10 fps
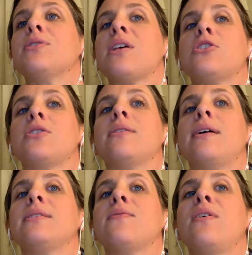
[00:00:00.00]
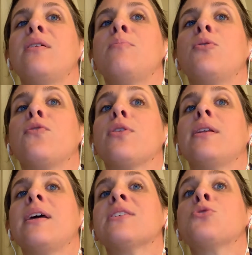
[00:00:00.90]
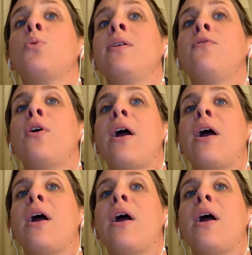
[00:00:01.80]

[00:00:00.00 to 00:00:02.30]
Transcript: session that's available for the next 24